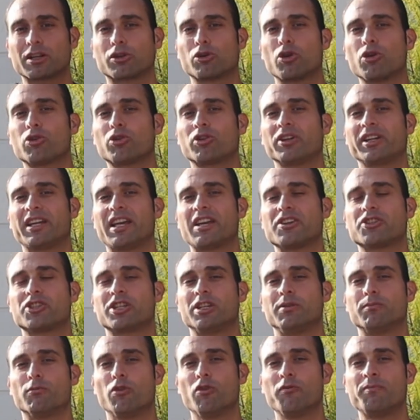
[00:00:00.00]
the
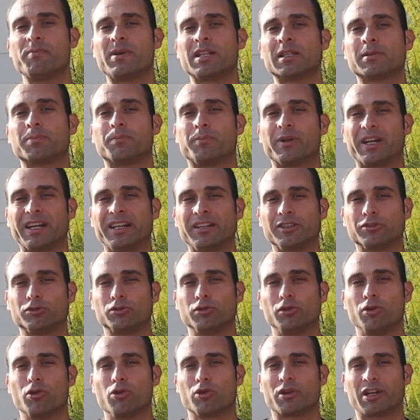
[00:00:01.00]
co-creation movement bring
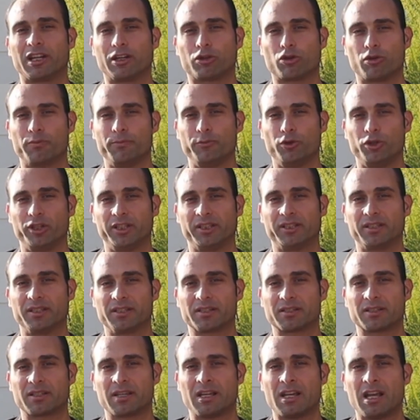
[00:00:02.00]
to local
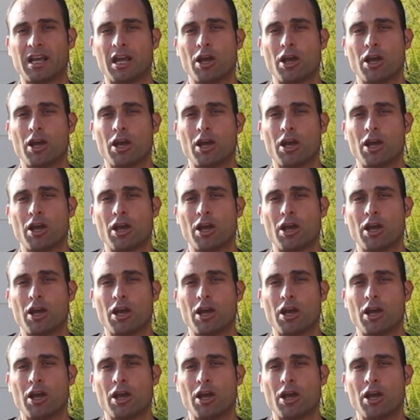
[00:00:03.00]
communities?